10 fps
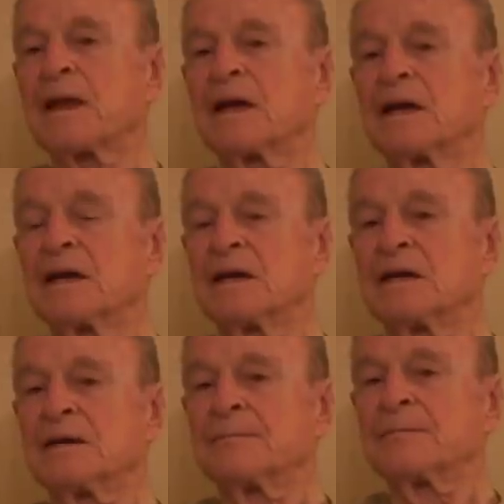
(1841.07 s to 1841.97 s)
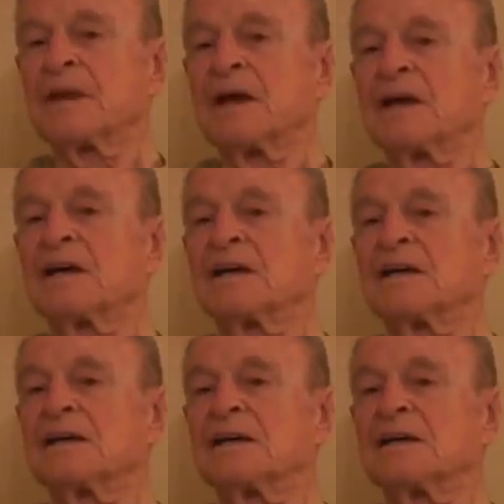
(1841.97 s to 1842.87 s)

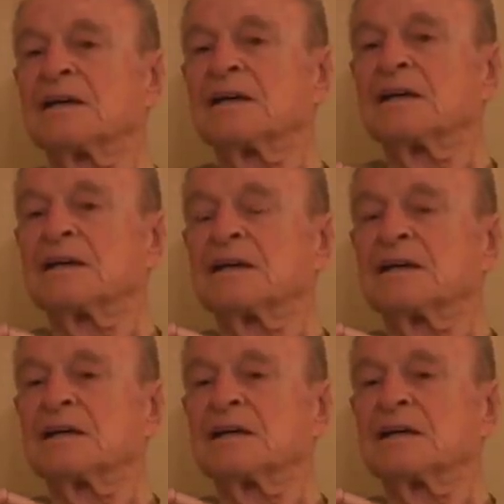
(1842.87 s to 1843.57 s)
Nothing is said.